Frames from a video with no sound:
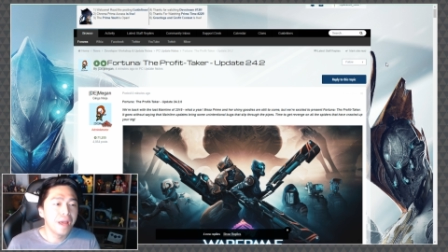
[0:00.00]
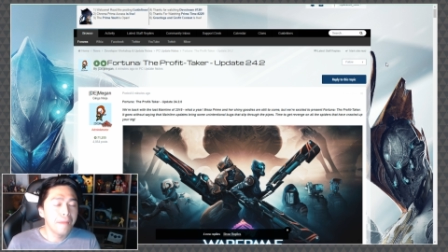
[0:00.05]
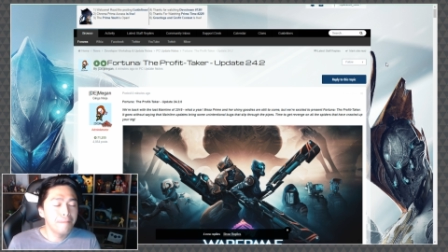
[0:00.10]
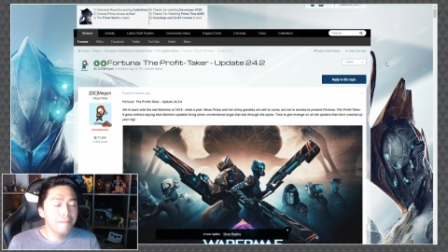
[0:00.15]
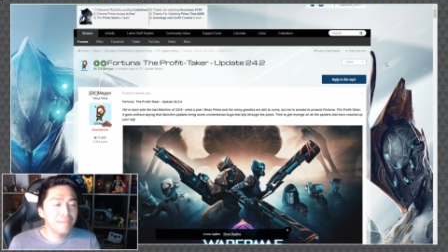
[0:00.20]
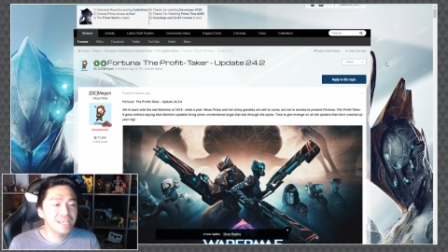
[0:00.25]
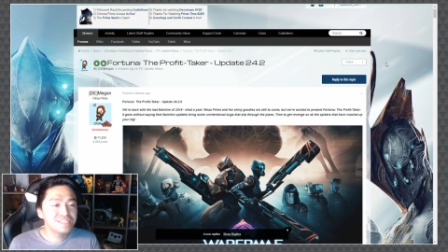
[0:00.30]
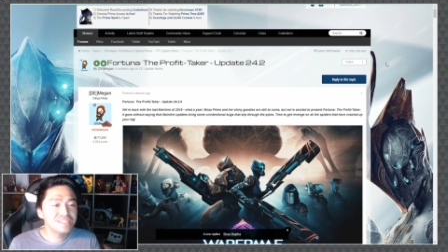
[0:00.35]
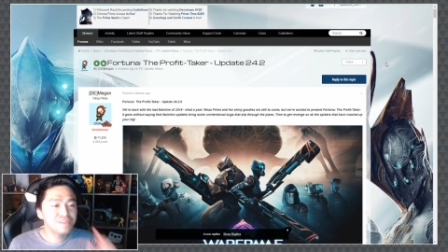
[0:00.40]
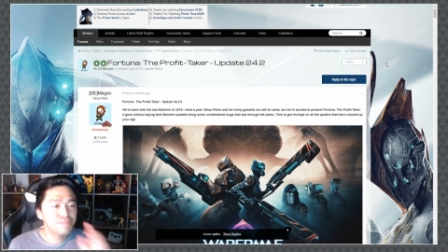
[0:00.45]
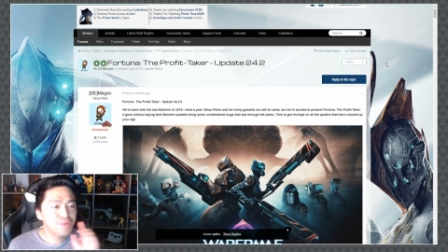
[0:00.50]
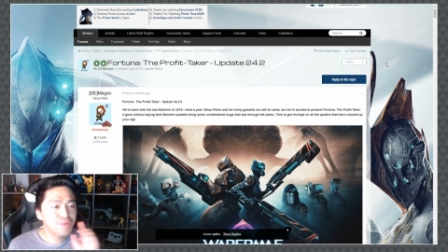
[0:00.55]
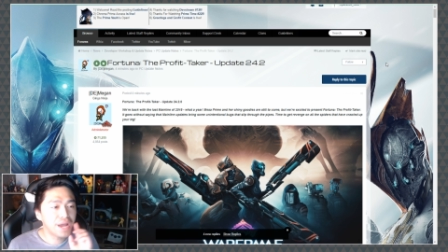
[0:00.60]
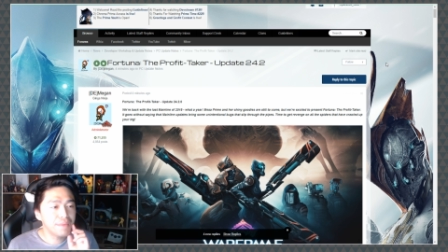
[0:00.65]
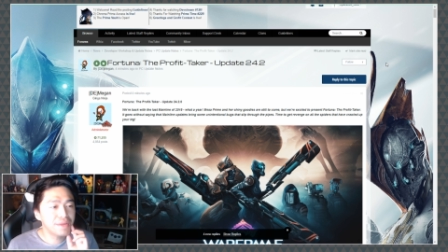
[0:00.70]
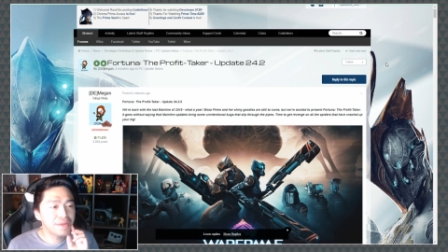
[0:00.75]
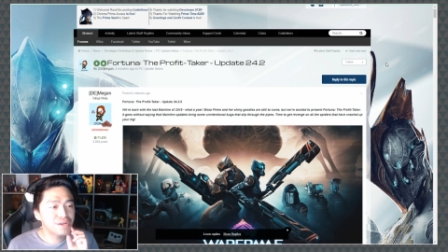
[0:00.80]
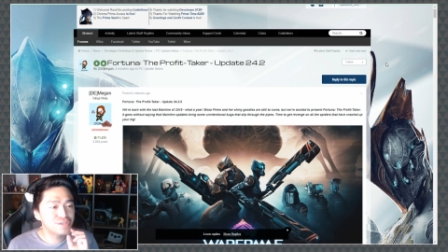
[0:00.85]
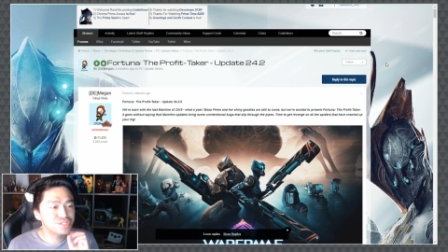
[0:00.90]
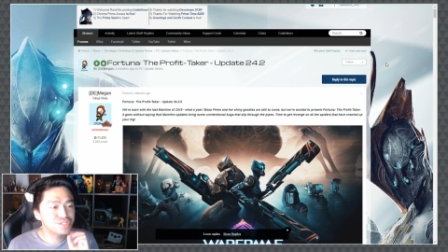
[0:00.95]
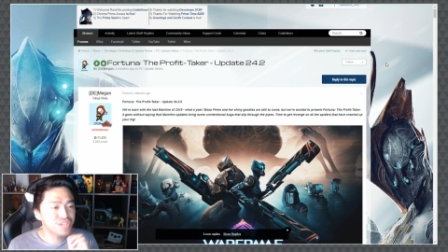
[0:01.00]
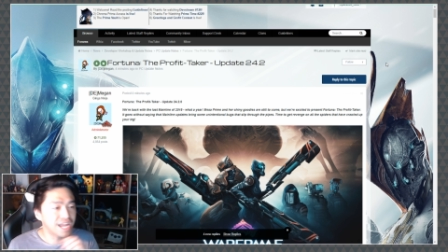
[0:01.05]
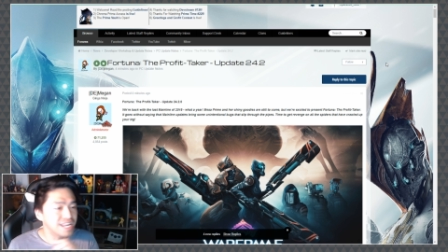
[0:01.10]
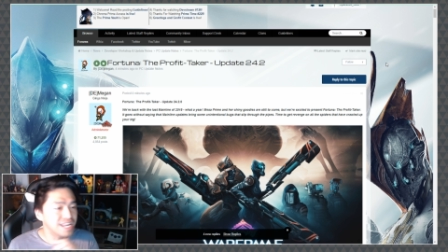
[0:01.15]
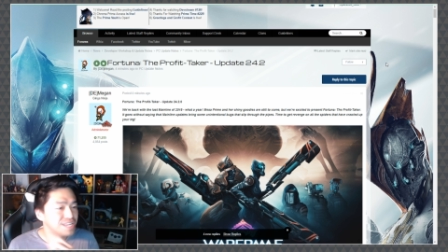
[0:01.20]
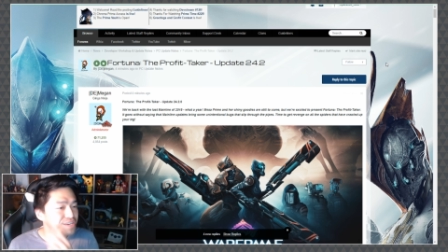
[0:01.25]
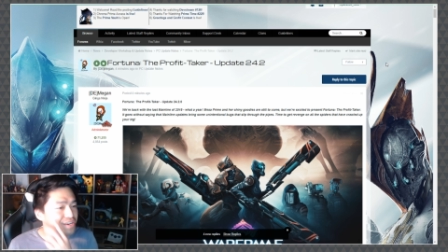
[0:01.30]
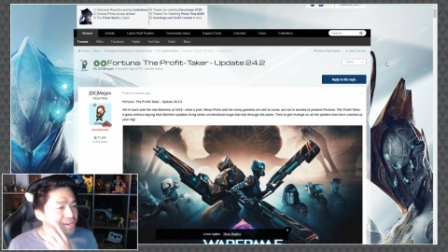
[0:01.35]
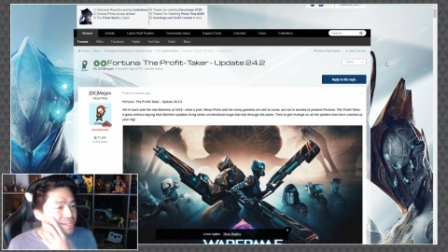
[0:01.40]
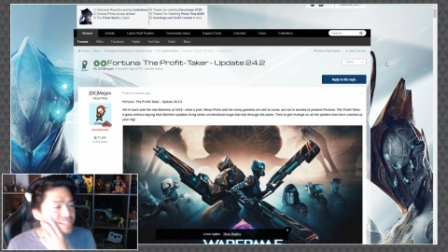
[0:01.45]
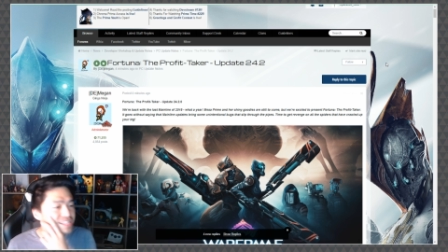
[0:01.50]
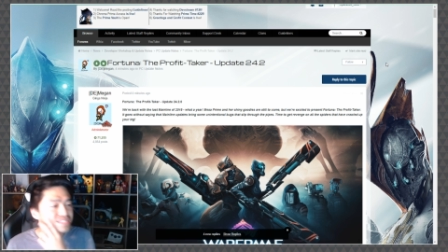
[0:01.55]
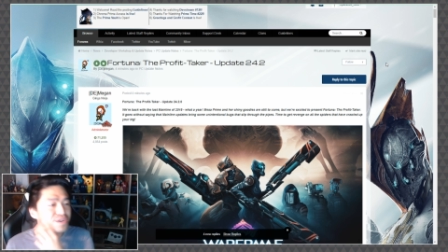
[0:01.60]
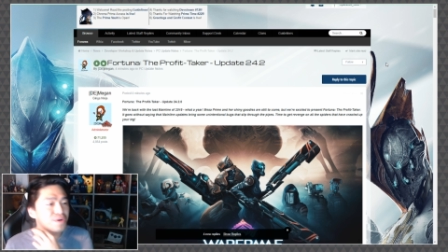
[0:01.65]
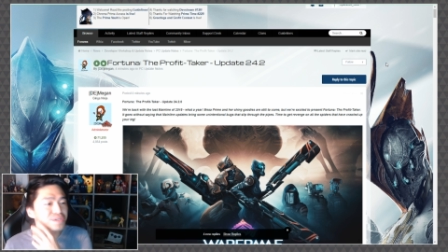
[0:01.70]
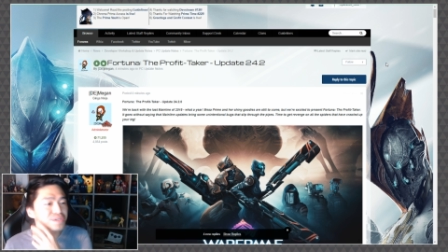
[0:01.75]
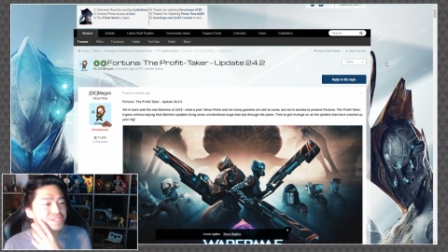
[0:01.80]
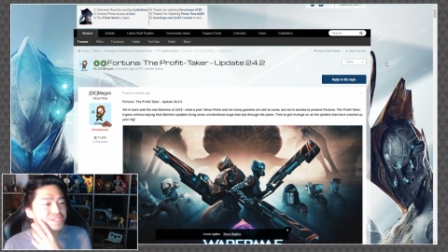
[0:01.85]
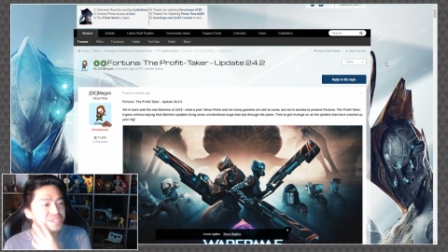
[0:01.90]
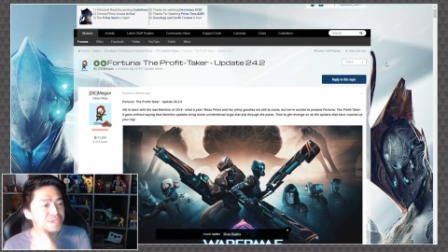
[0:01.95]
Mesa Prime and her shiny goodies
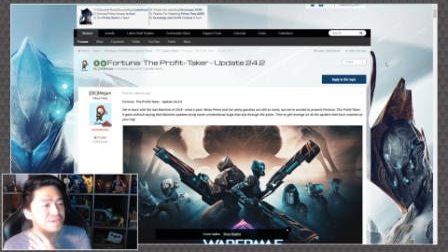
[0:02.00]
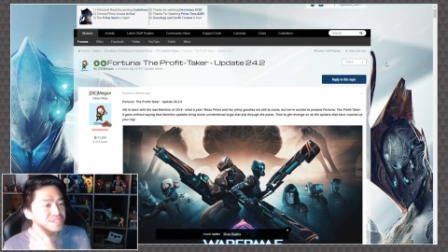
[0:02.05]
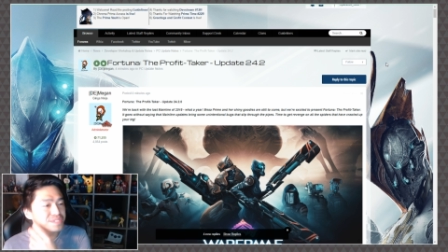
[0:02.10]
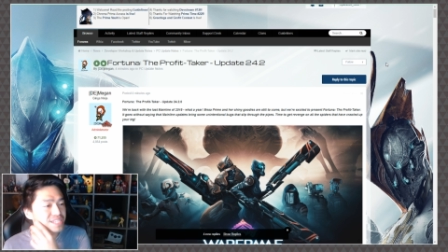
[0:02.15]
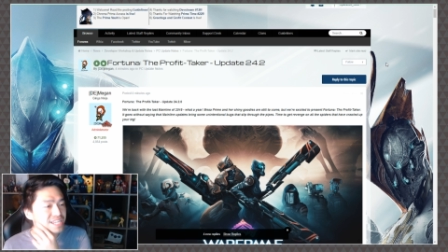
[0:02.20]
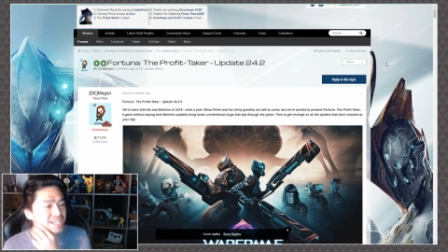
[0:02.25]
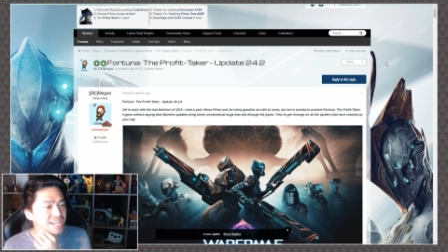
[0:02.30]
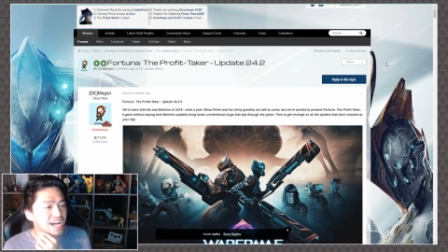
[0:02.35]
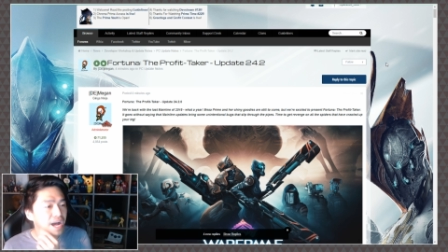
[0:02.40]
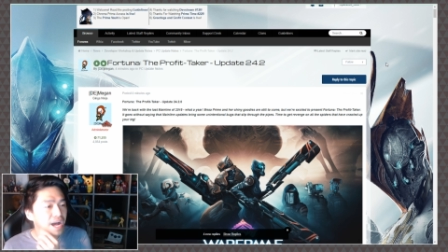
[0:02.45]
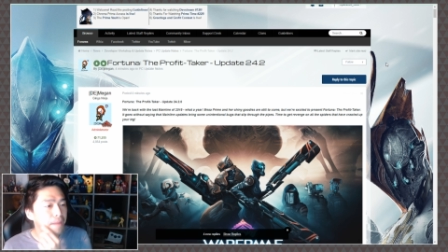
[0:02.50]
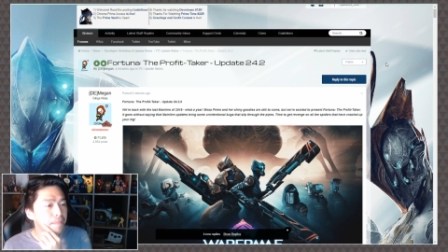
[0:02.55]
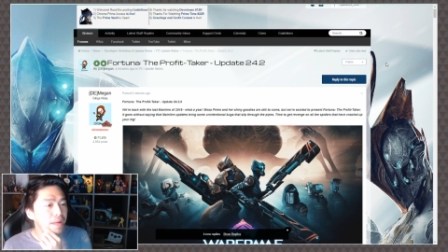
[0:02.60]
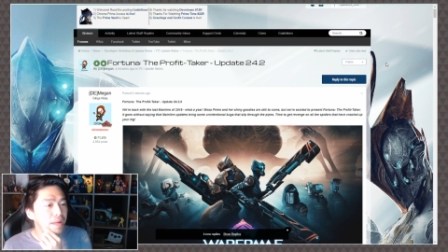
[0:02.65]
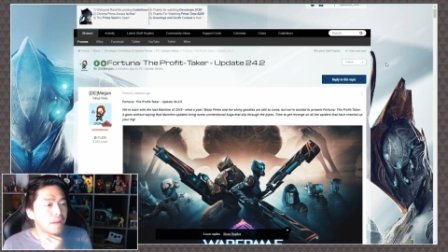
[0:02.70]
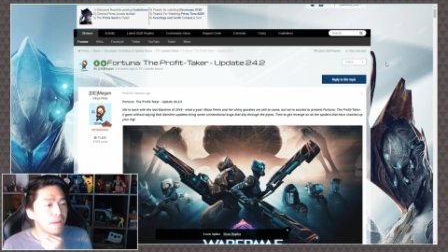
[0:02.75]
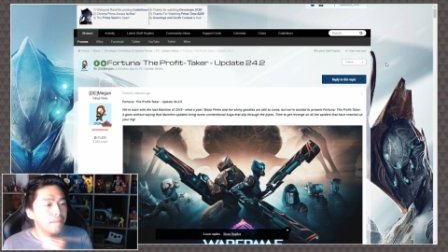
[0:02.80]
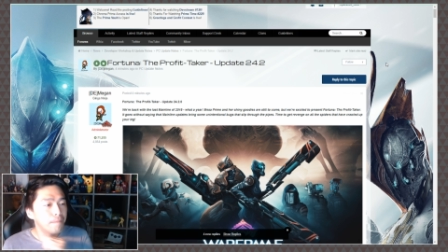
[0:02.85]
are still to come,